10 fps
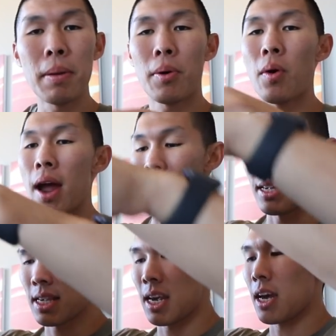people were
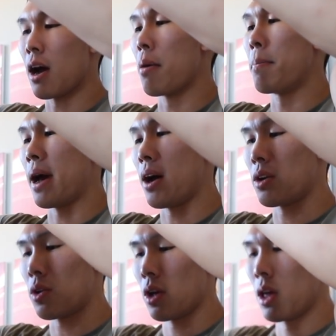asking
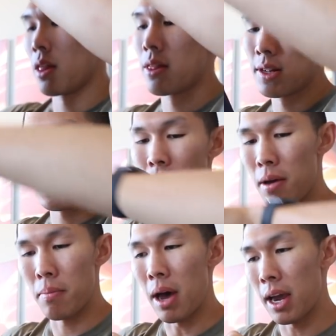about
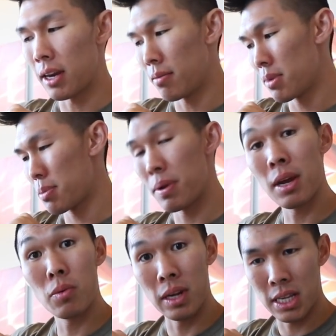some items
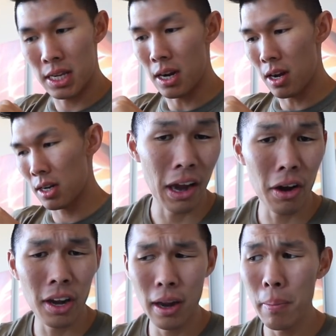being restocked.
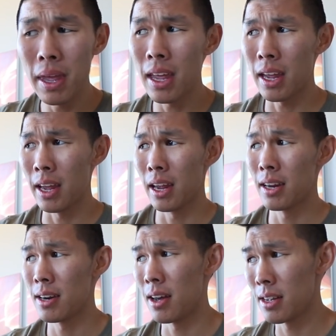They're gonna be
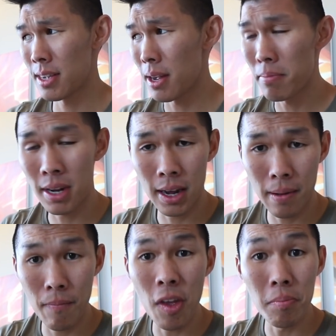in sometime